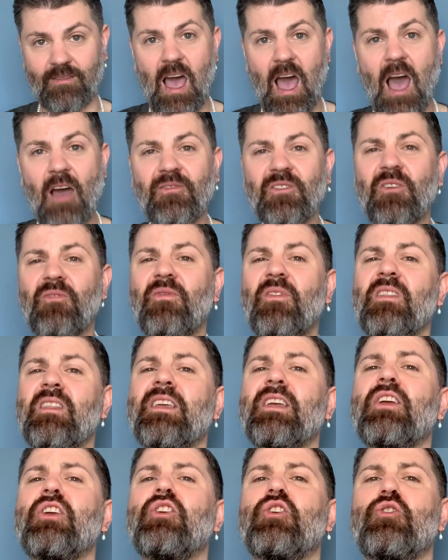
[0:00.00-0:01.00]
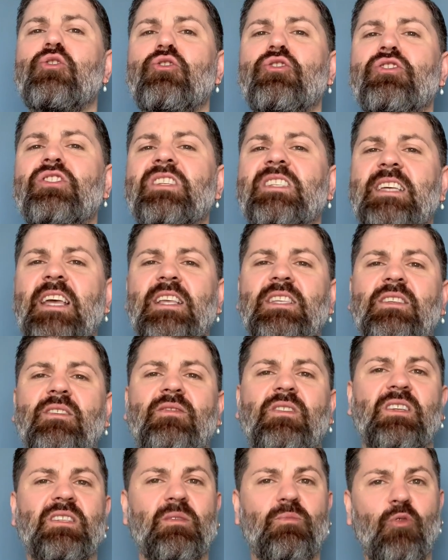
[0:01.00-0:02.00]
After feeling a huge sense of
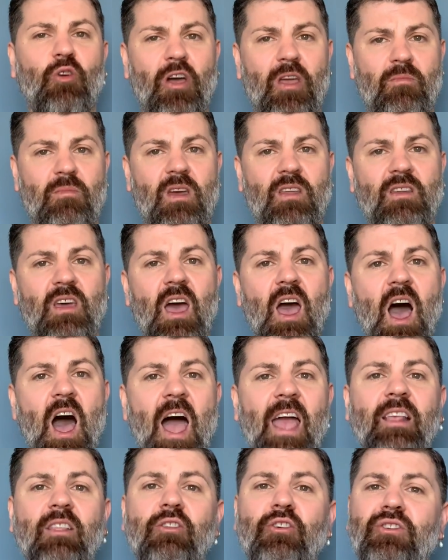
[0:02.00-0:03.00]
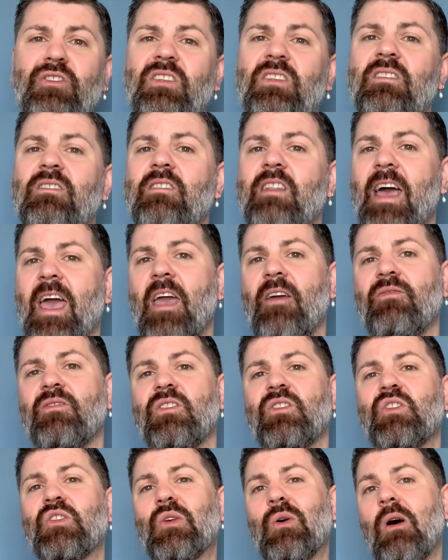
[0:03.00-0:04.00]
disappointment, I looked to the left
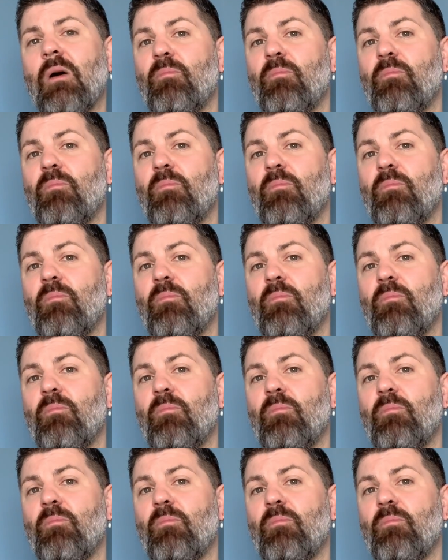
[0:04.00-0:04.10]
and saw